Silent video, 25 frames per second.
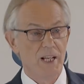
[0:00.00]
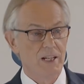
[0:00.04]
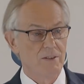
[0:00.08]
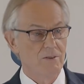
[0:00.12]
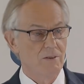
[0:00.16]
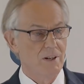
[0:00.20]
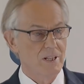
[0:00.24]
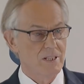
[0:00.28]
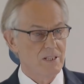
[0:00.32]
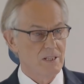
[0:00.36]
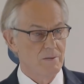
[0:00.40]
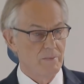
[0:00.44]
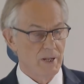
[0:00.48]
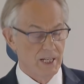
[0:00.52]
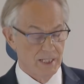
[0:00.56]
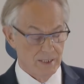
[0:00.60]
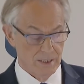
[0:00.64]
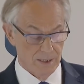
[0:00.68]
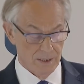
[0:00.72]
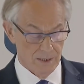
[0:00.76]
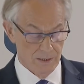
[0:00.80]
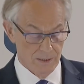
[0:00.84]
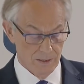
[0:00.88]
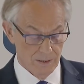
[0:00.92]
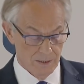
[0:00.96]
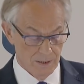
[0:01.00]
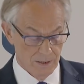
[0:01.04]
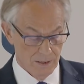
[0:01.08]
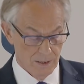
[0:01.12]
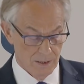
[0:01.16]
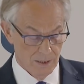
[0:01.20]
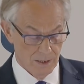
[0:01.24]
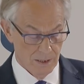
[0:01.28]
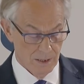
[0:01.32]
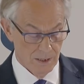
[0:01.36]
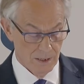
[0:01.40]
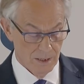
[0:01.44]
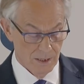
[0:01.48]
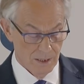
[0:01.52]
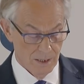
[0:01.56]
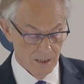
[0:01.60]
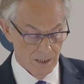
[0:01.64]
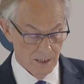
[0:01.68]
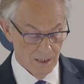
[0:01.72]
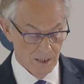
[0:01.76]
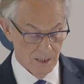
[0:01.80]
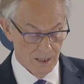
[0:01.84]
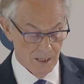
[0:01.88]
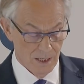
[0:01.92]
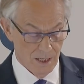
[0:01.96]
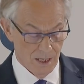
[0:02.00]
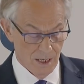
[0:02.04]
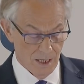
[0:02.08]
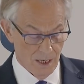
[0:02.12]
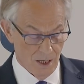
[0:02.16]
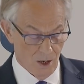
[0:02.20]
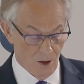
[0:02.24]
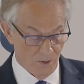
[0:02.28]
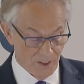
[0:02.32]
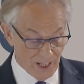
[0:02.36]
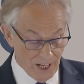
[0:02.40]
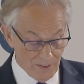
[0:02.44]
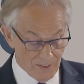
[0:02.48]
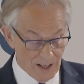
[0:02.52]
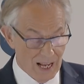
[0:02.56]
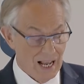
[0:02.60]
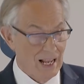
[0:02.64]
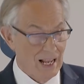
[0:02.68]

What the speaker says: underestimated. On the other